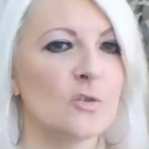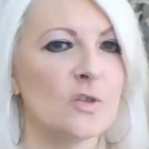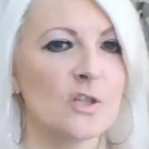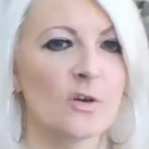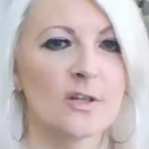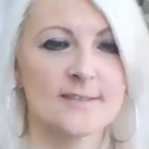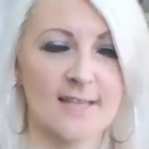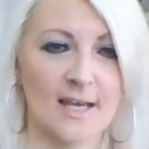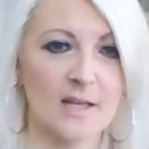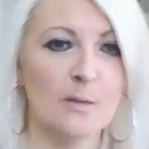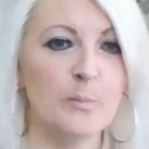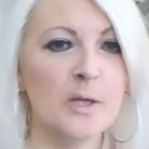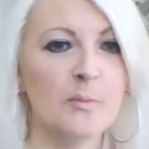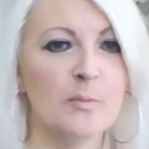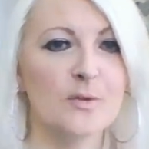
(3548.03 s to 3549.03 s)
Are you gonna tell
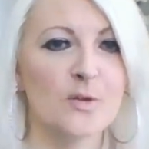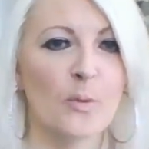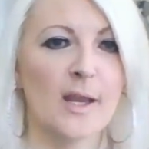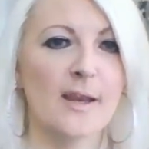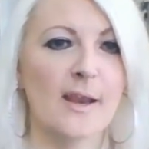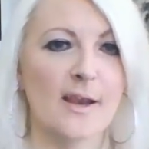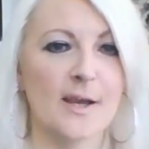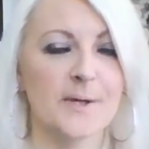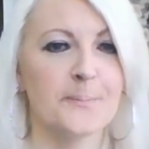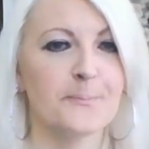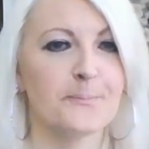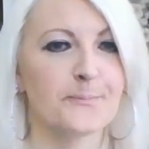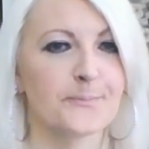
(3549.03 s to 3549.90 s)
people the way they are,